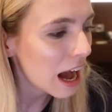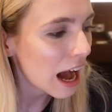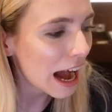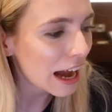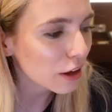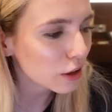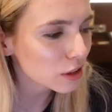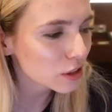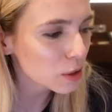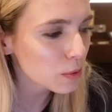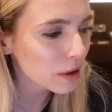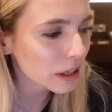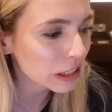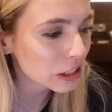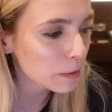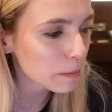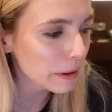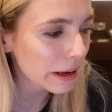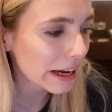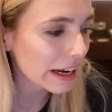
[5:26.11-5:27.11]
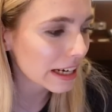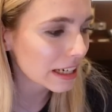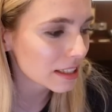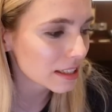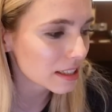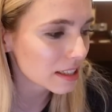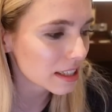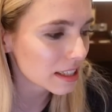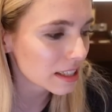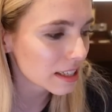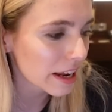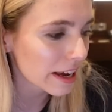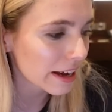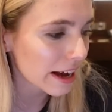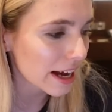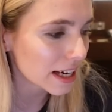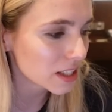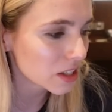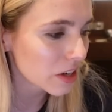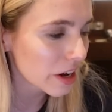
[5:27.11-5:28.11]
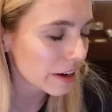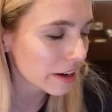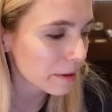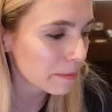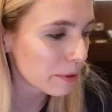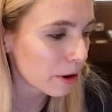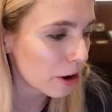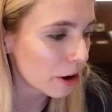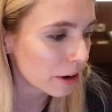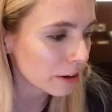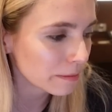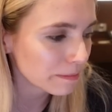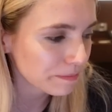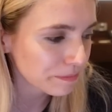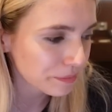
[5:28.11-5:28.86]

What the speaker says: I also wanted to play against this like isolated pawn.